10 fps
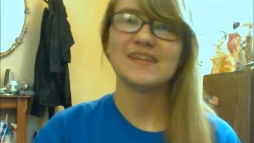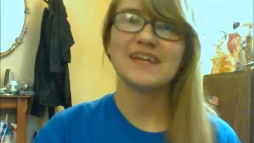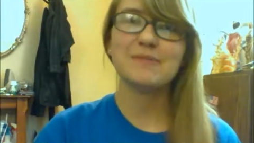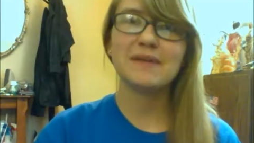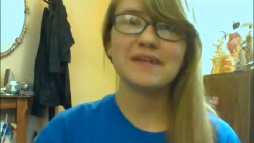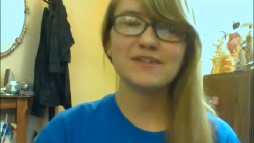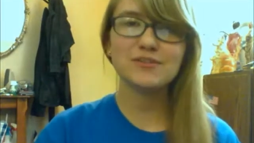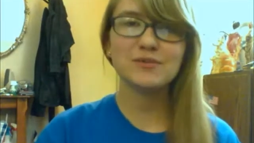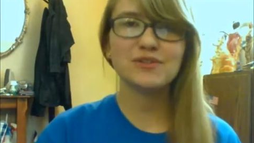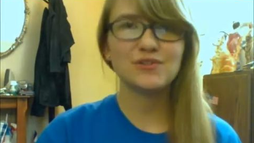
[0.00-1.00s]
In my
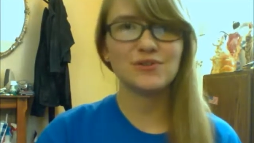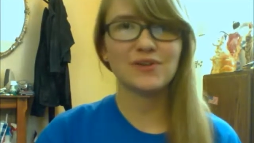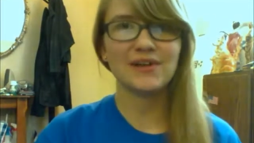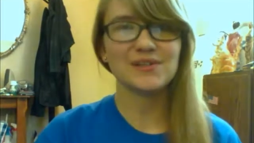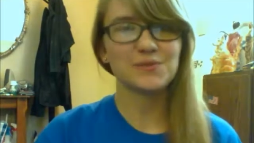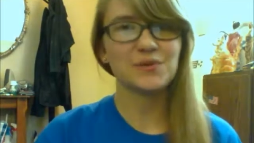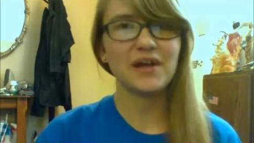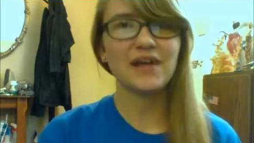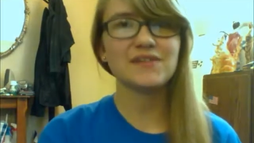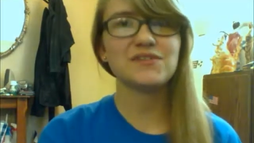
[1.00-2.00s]
English 102 class, we were
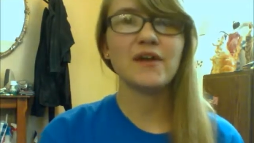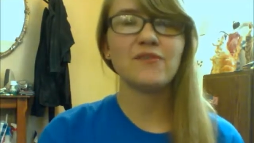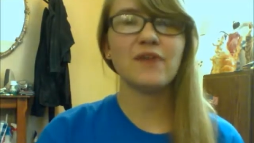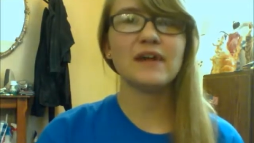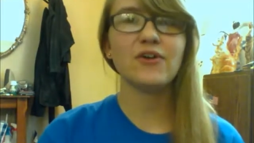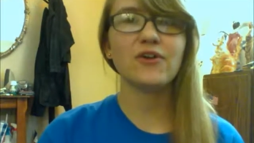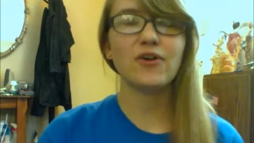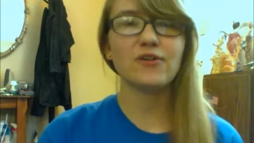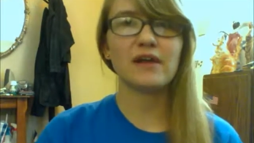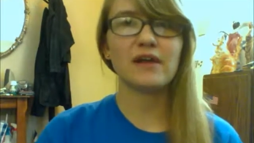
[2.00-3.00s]
asked to find an
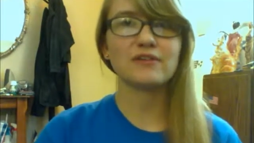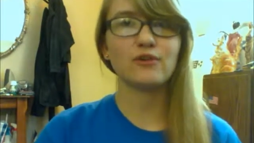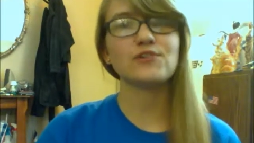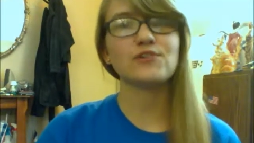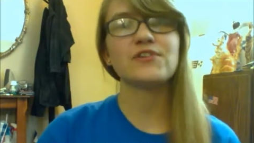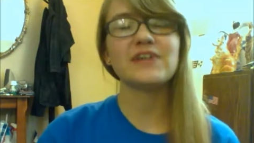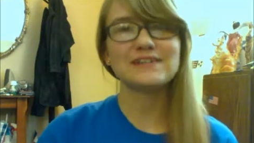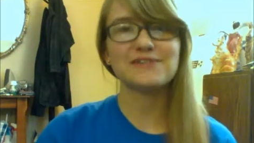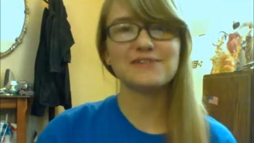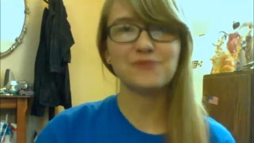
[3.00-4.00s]
artifact older than
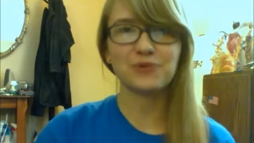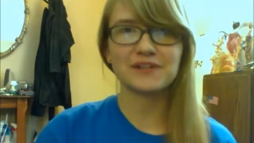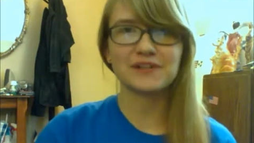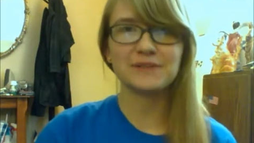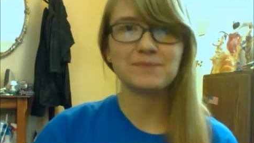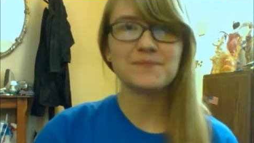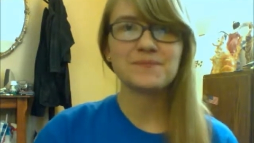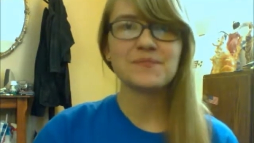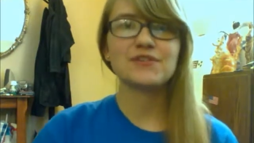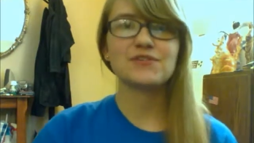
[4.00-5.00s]
1940
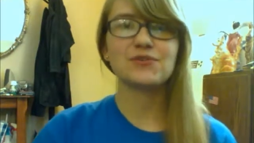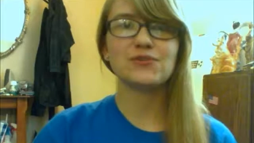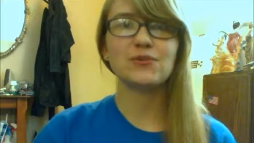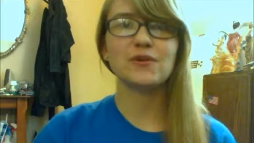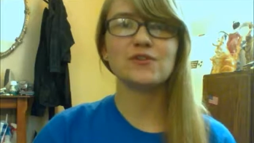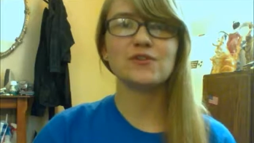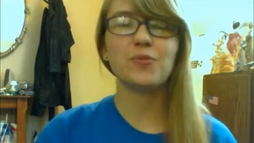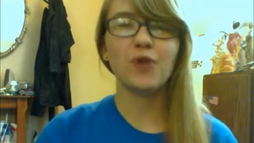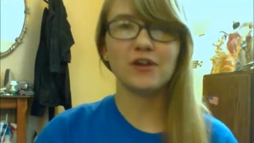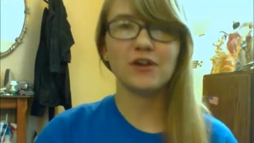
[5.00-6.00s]
to do a
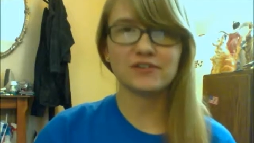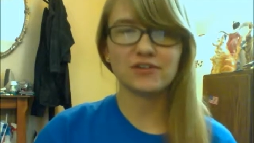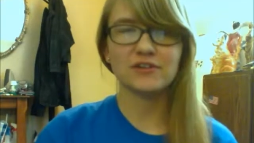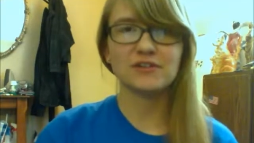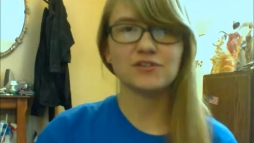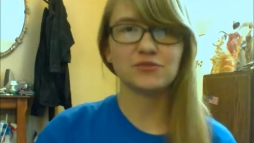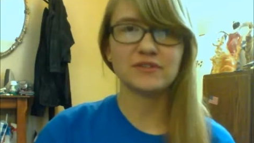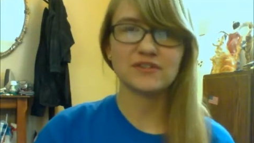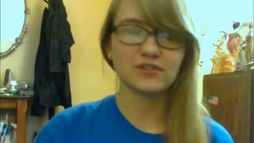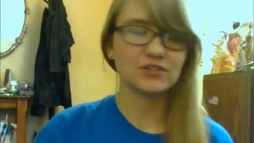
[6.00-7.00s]
project on and to
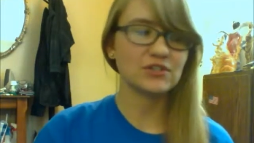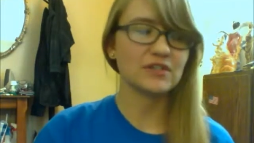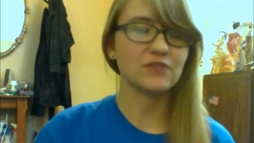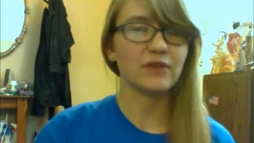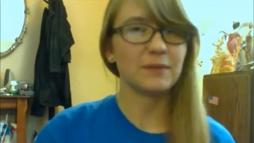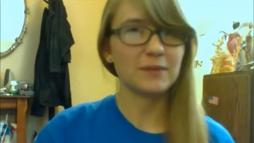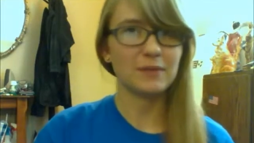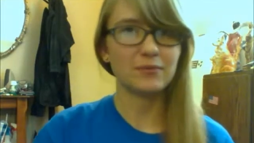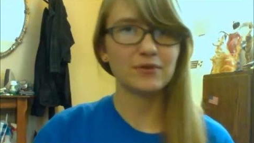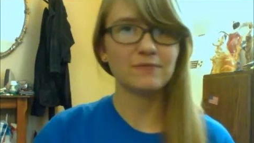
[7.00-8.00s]
research and to write a
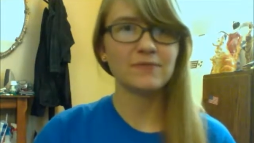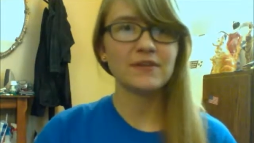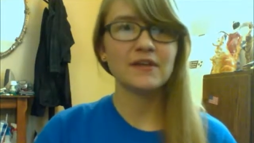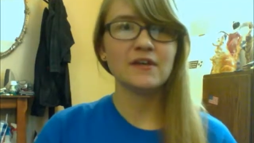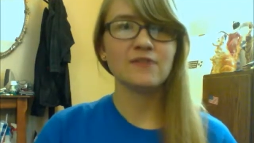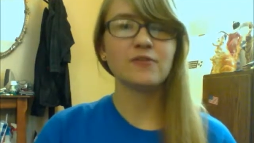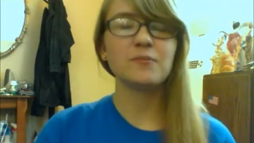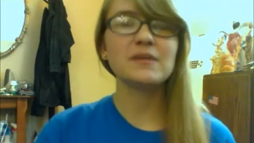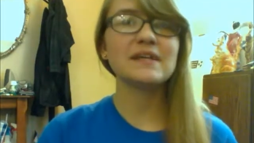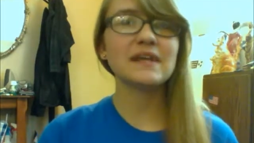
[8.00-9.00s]
paper. For
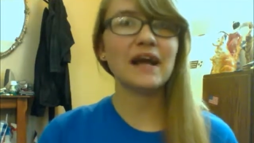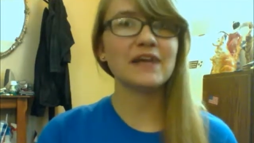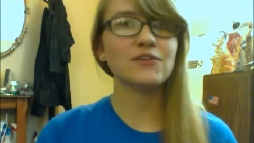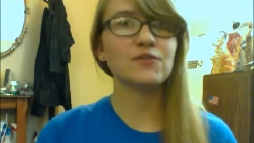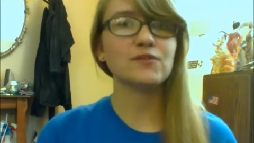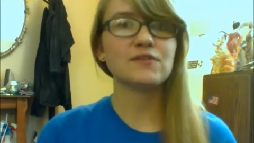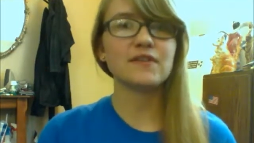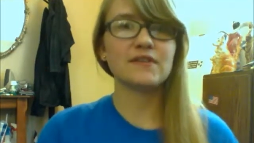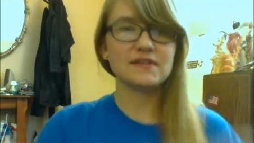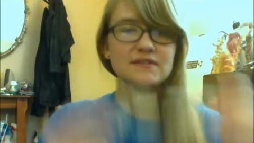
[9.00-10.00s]
me, I used
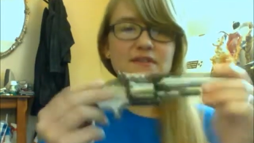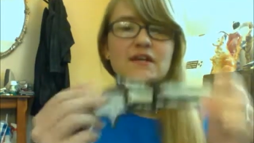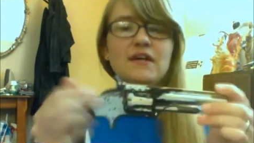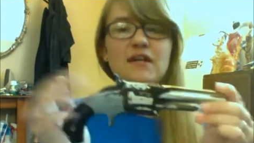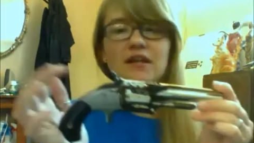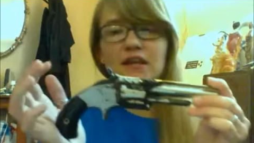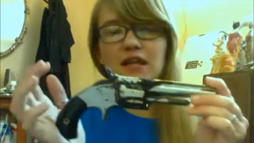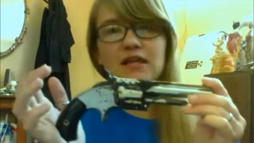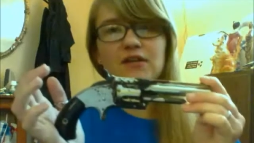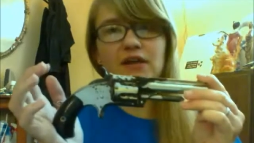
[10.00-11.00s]
this gun,
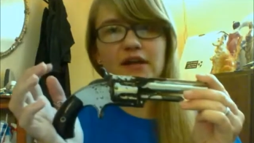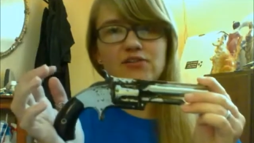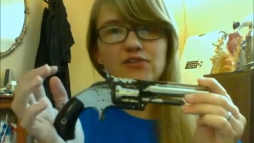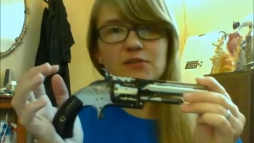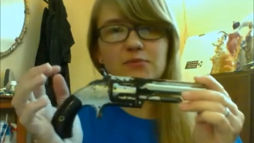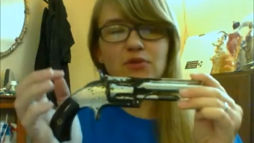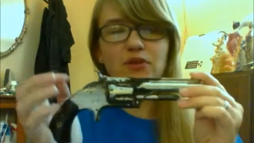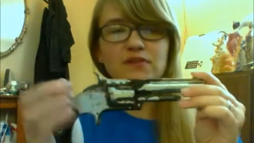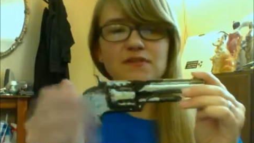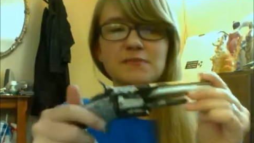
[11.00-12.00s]
and it actually
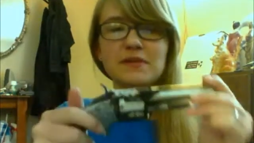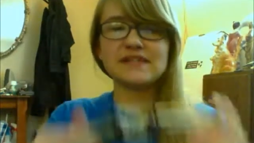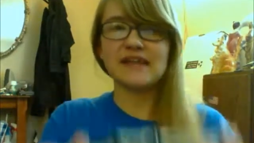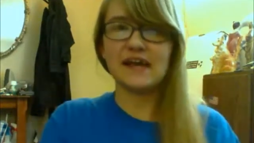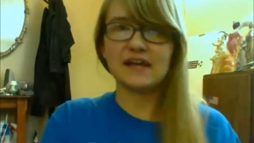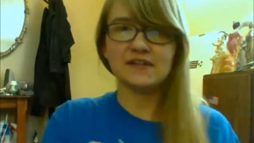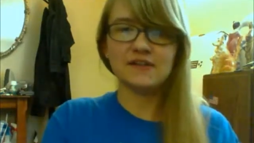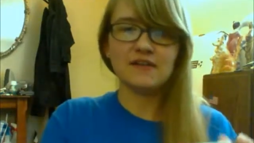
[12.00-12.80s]
belongs to my dad,